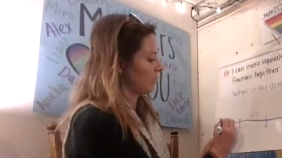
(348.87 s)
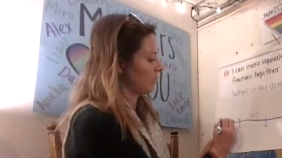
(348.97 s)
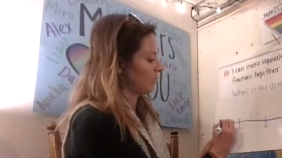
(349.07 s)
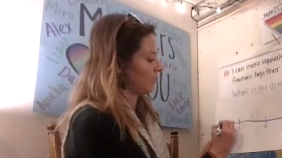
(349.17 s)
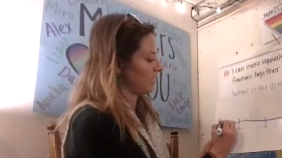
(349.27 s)

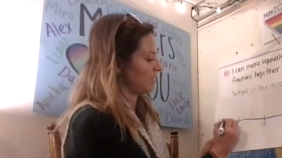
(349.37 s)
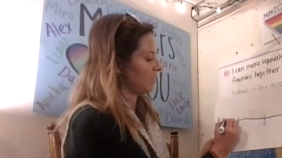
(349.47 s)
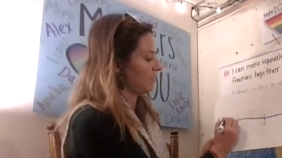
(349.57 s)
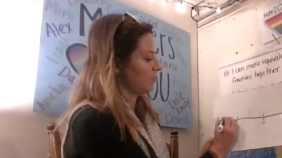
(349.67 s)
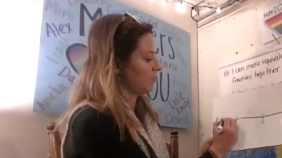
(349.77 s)
One,
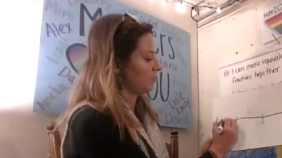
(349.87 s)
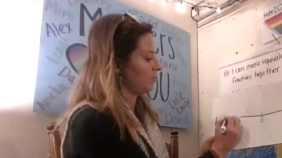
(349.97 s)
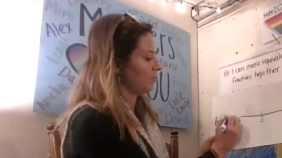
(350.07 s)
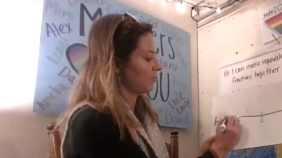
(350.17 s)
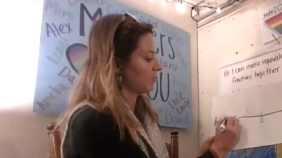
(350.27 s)

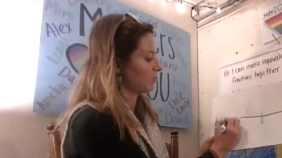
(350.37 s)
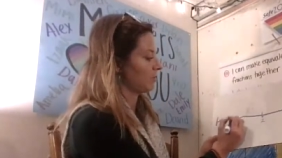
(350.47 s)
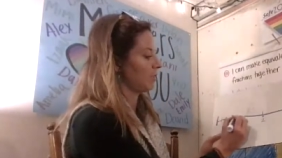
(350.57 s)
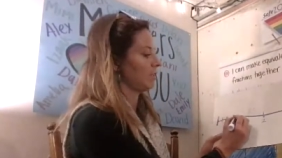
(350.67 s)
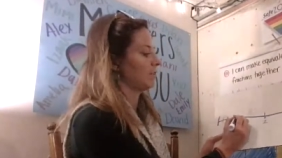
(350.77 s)
two,
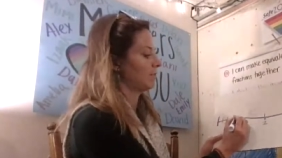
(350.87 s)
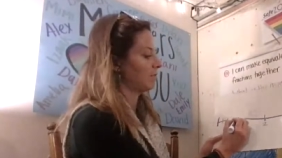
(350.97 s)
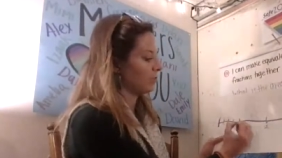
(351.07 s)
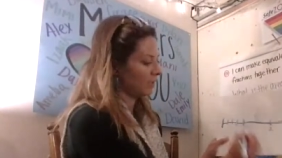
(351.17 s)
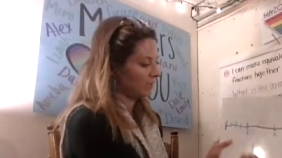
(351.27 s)
three,
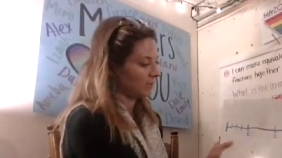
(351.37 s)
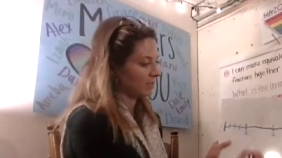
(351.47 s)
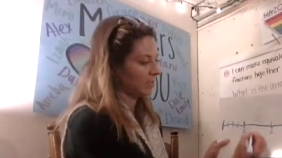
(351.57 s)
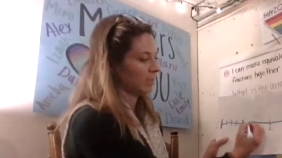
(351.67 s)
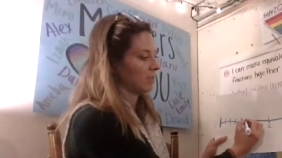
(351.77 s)
four.
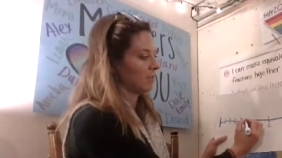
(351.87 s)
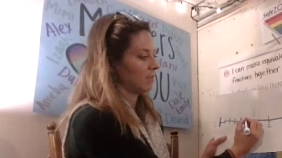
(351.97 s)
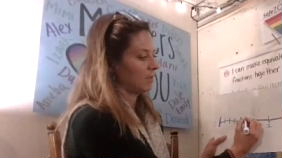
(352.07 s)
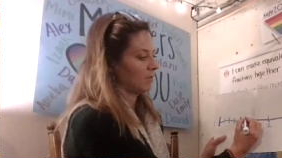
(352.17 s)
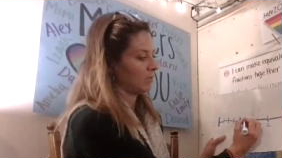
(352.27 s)

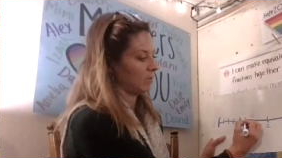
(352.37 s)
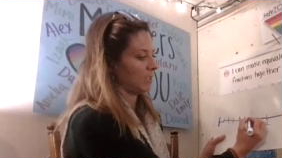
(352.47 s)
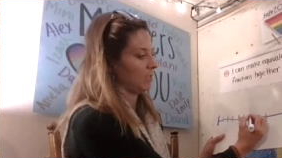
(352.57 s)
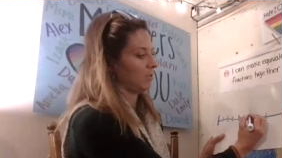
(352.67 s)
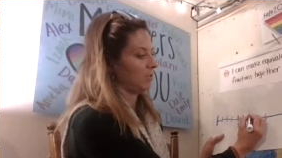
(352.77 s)

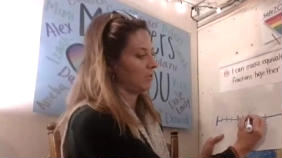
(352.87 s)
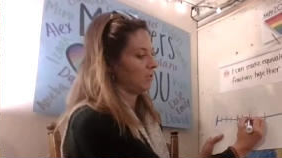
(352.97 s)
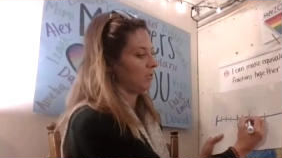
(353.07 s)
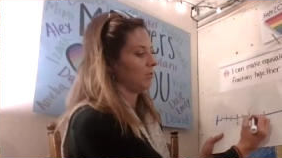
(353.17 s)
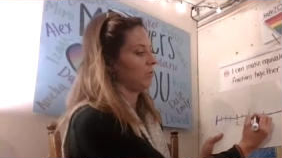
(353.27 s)
One,
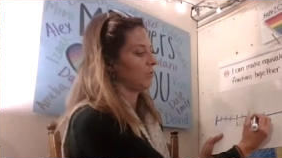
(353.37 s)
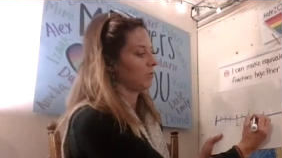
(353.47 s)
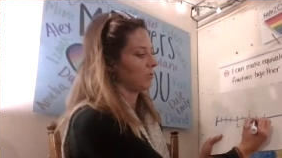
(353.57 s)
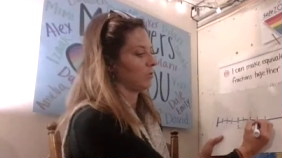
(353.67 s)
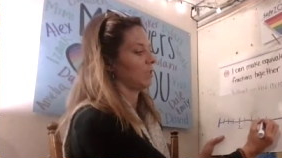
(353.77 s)
two,
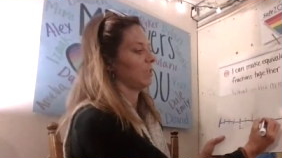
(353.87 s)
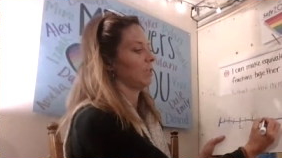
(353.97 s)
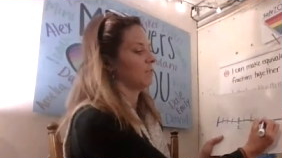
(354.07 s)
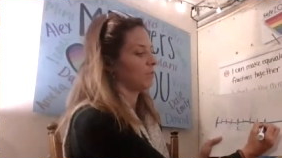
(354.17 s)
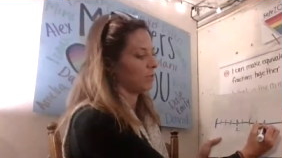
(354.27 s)
three,
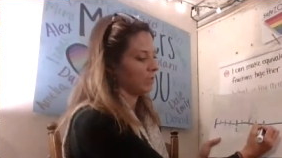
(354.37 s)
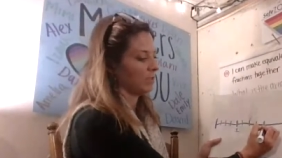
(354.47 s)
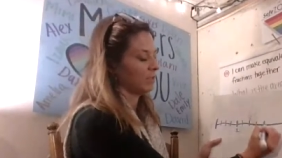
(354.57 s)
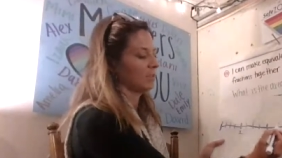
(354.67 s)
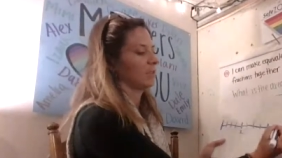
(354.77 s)
four.
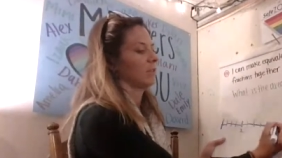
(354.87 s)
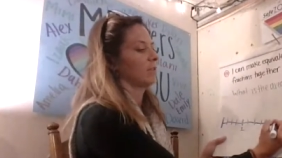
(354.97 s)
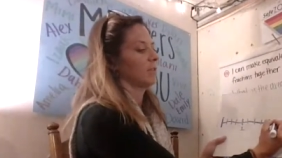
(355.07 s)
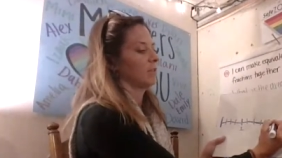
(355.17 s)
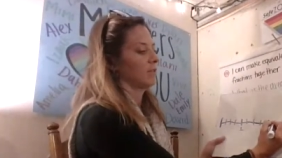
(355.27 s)

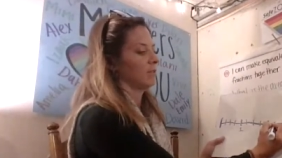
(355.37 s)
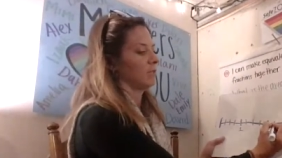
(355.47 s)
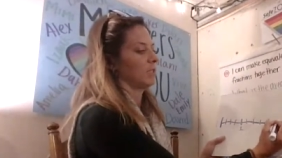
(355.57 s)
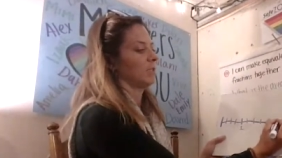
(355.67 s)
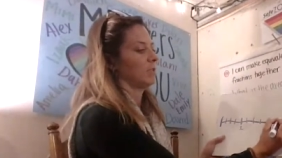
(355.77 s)

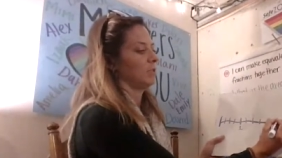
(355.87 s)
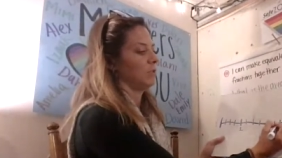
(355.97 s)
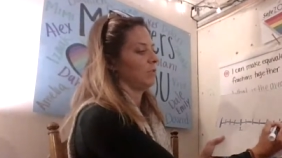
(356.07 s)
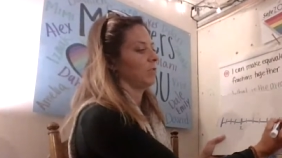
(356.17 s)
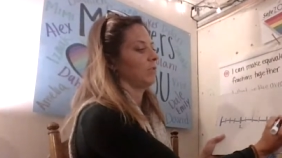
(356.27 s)
One,
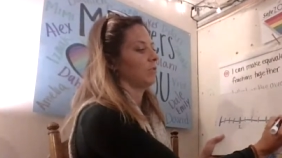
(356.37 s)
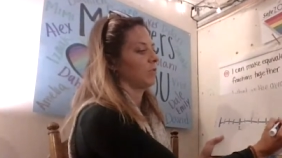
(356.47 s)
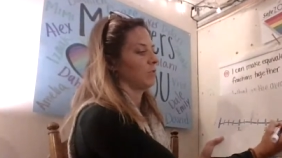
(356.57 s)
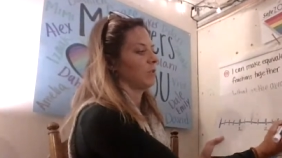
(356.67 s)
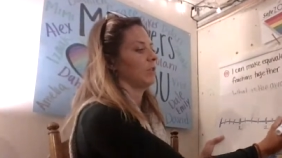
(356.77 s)
two,
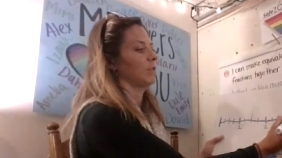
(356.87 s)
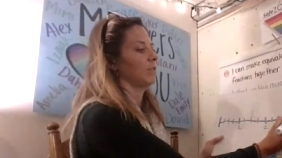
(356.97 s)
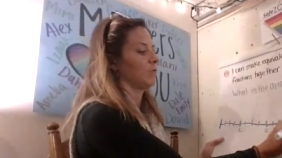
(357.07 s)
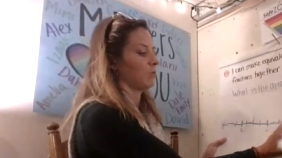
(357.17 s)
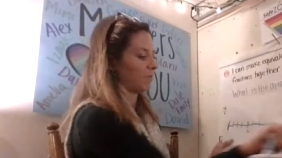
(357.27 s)
three,
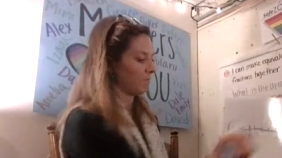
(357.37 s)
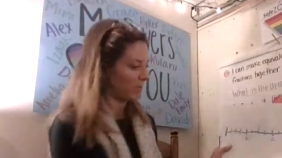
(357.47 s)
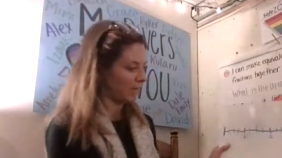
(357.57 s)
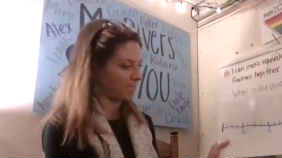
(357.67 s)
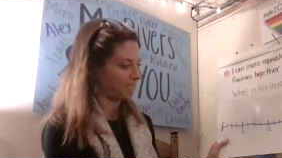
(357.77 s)
four.
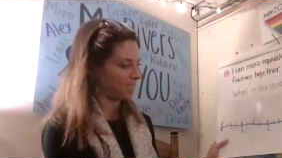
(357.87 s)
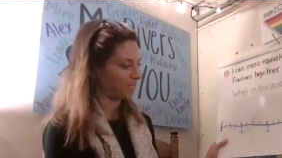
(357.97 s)
Okay.